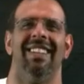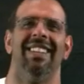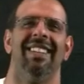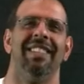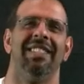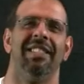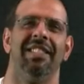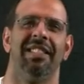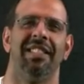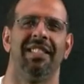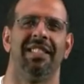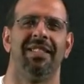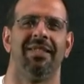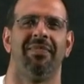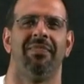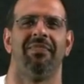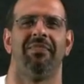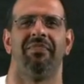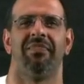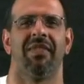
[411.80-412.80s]
Oh, geez.
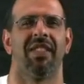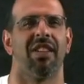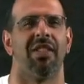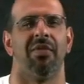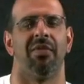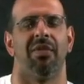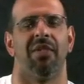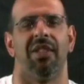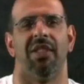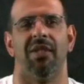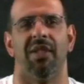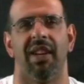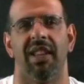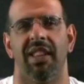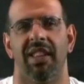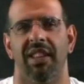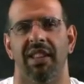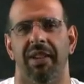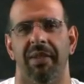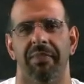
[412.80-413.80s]
Couldn't do
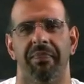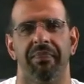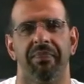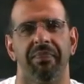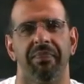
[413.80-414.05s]
anything there.